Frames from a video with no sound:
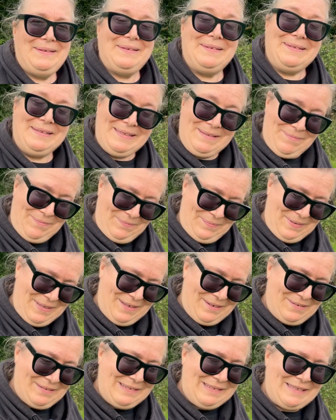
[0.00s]
so it
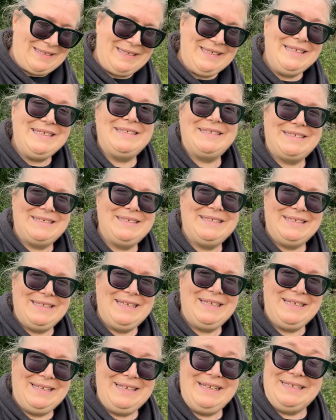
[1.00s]
only makes
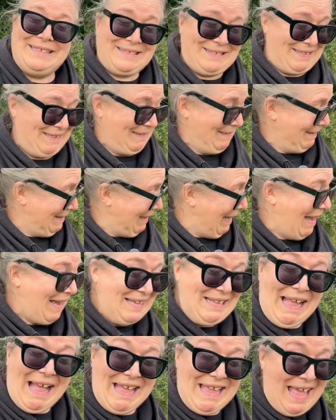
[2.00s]
sense. It's,
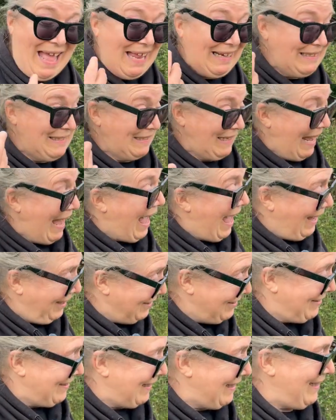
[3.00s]
I, I hadn't
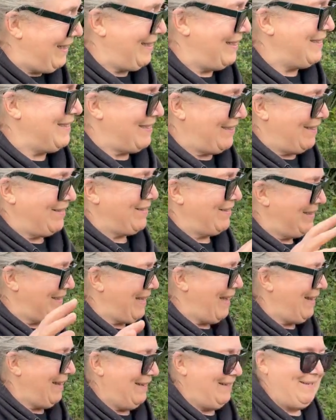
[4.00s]
actually considered
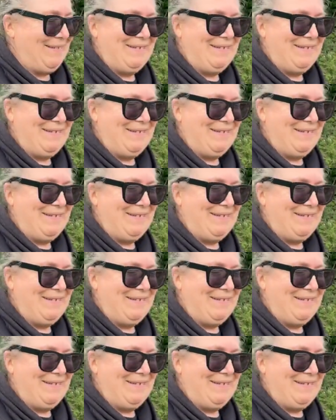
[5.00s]
that.